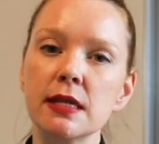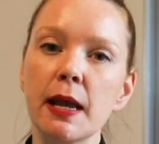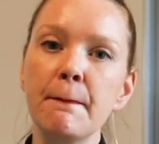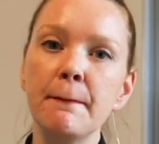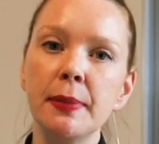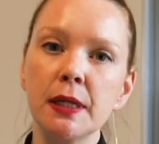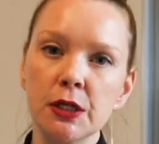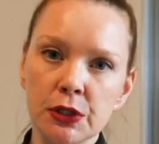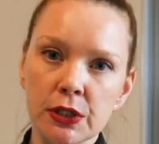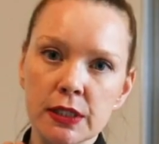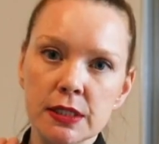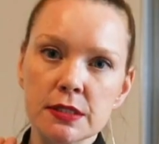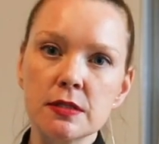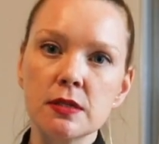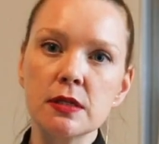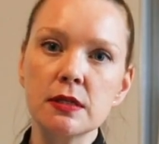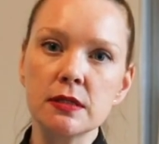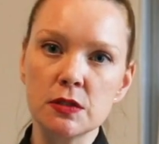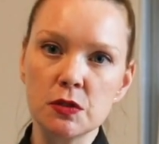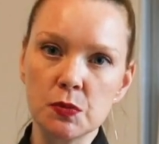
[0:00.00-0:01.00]
like
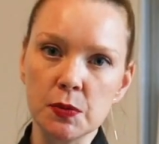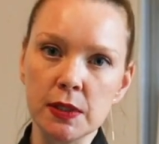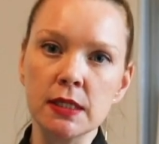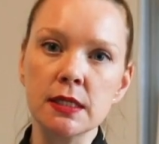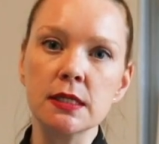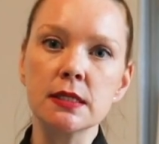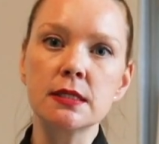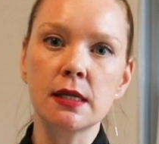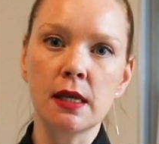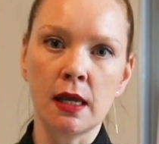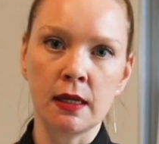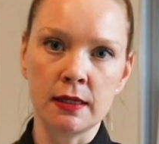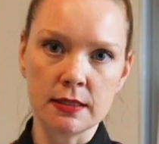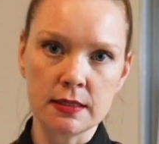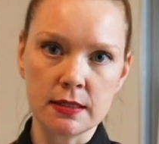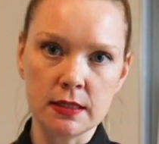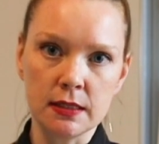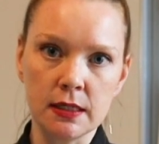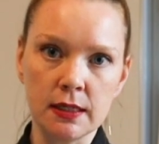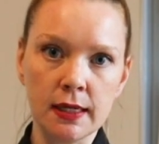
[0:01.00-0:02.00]
bitterness, sweetness, and
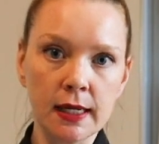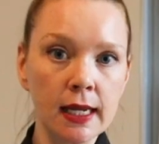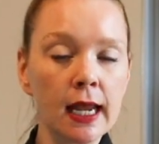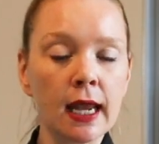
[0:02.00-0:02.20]
acidity.